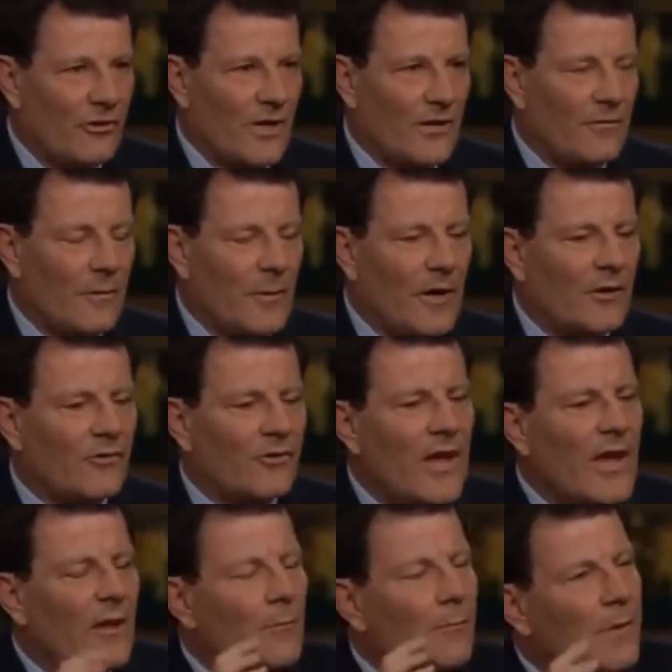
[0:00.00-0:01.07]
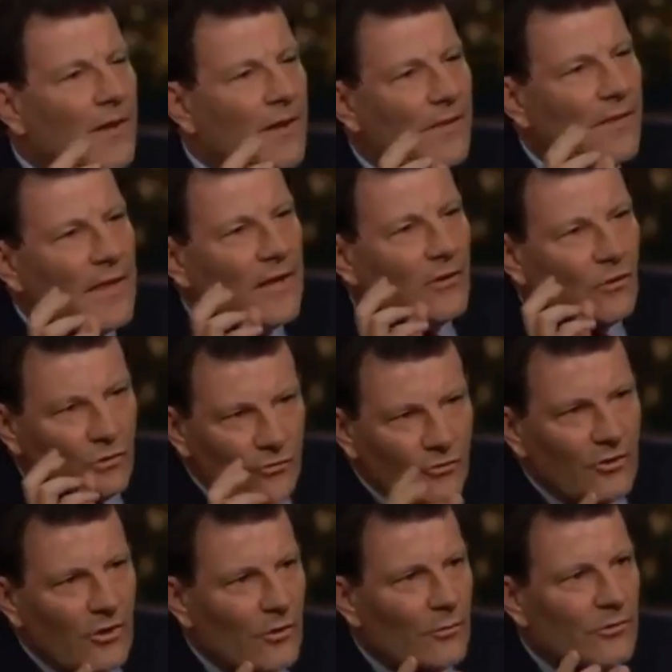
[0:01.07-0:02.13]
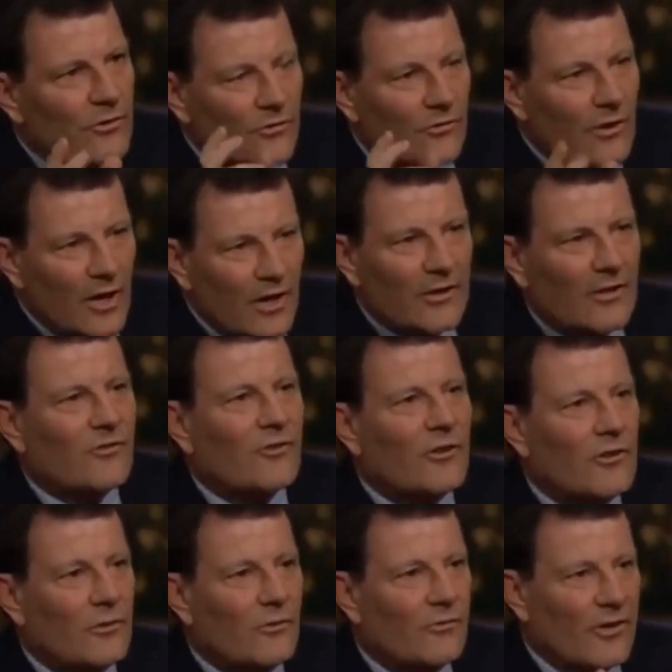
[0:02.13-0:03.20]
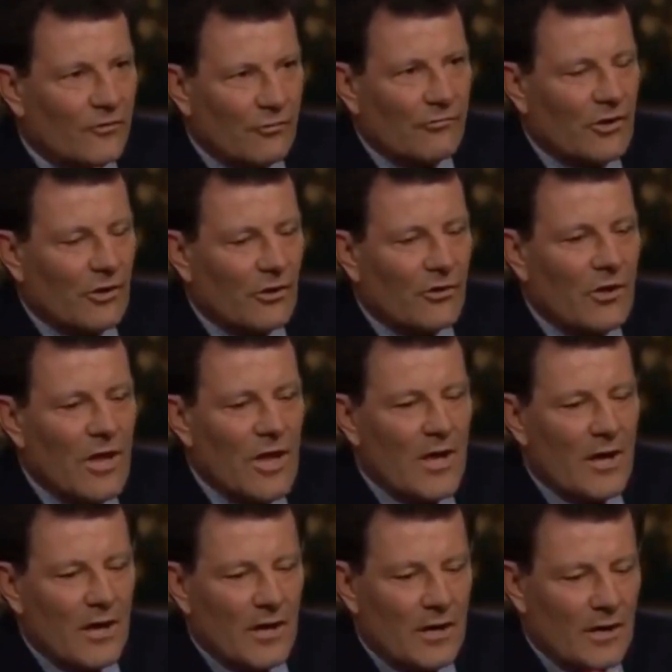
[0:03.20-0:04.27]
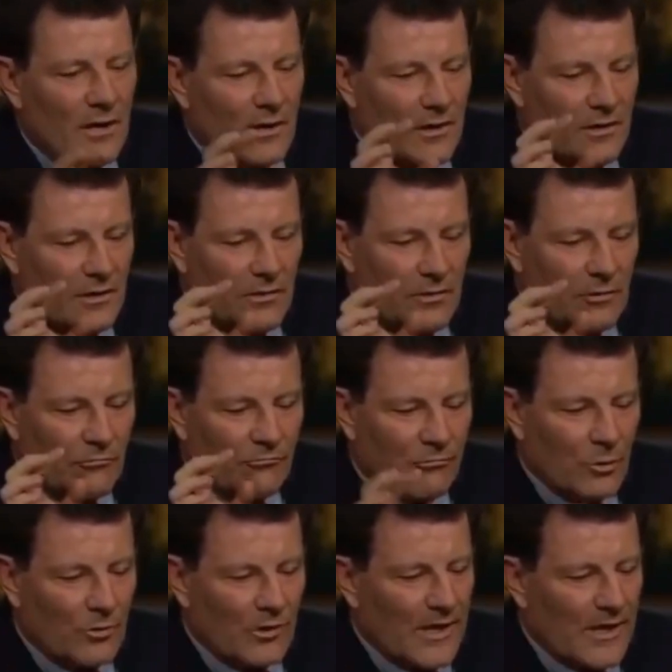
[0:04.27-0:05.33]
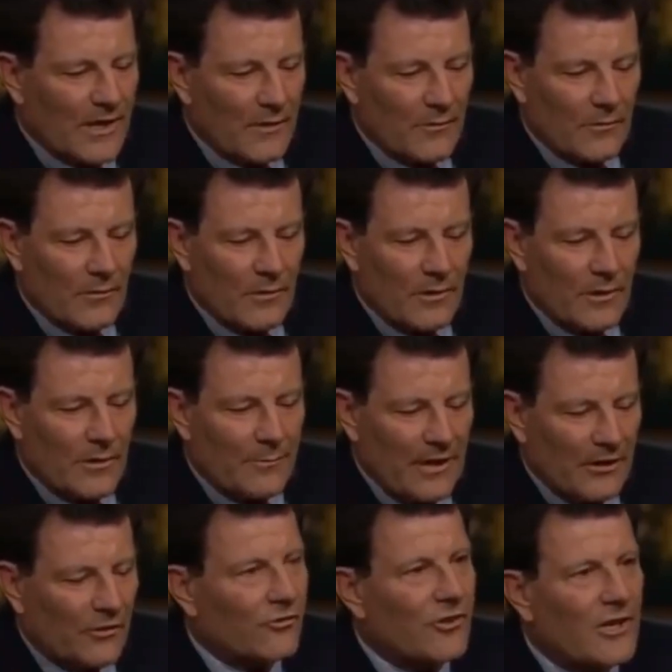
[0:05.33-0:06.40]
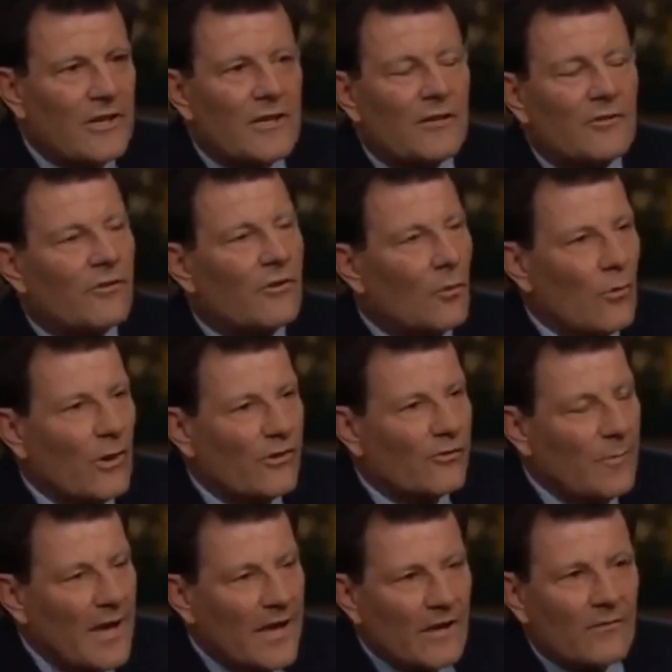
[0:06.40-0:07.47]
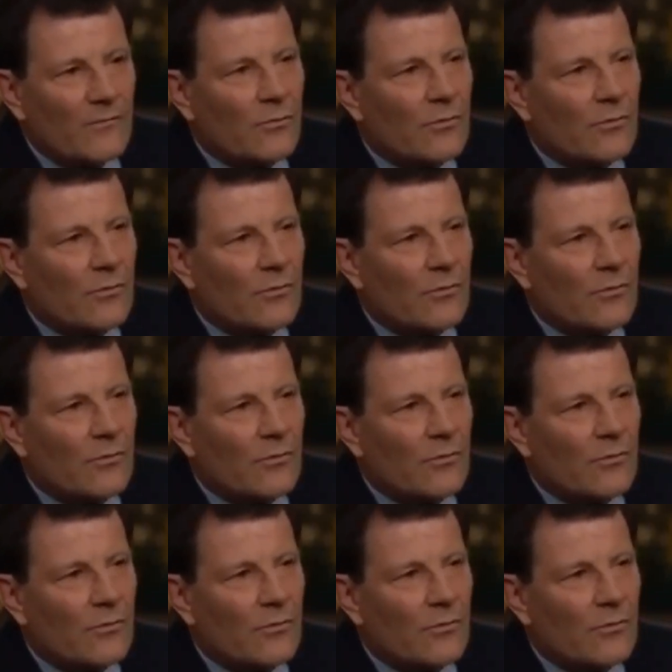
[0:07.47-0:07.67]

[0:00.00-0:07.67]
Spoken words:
of Hamas. But that also does not excuse Israel ruling Palestinians in the West Bank, for